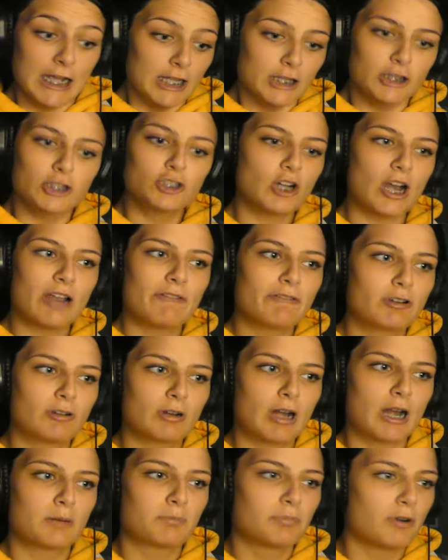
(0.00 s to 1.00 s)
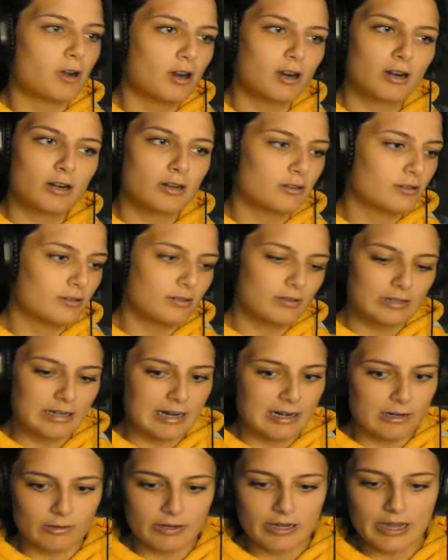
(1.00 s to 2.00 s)
The driving around part,
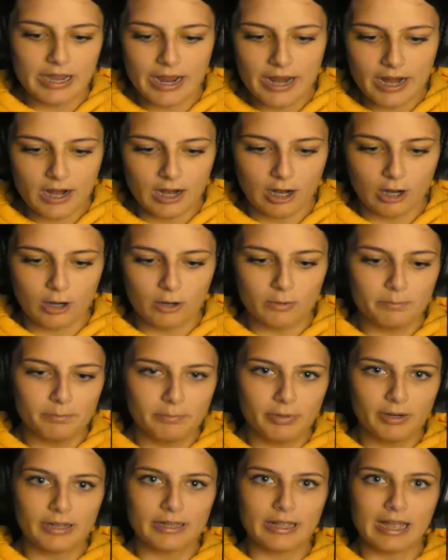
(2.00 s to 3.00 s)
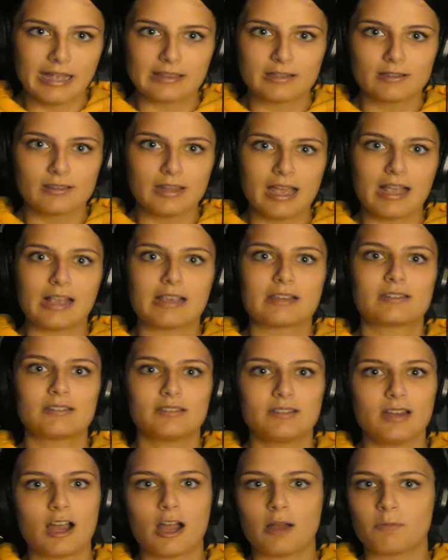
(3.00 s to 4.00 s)
I don't care, but at the last
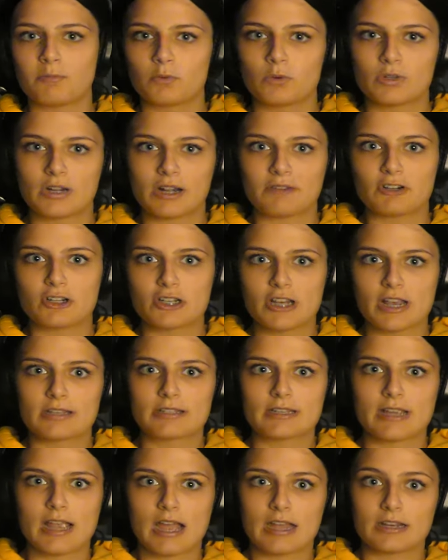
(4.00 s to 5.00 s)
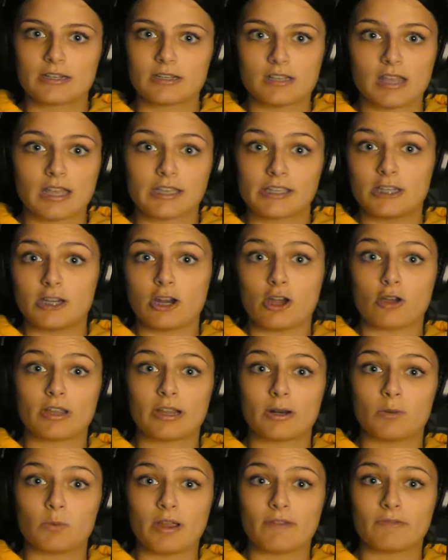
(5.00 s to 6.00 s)
stop, whenever Jesse had to, like, you know,
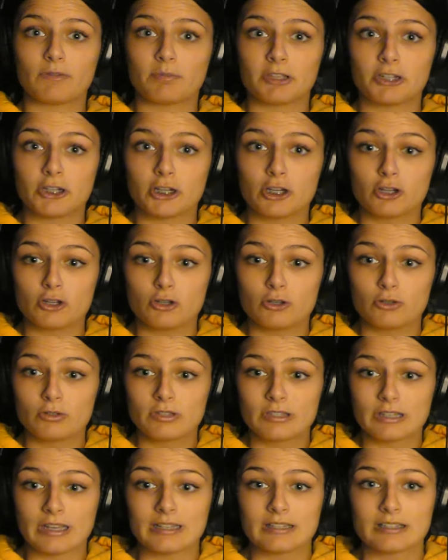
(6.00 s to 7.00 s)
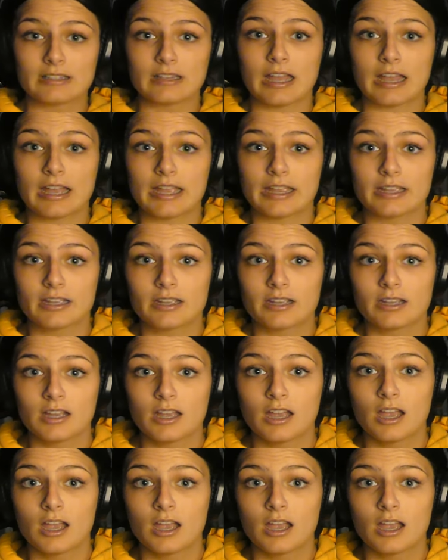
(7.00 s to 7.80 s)
get away from the dudes, it's like,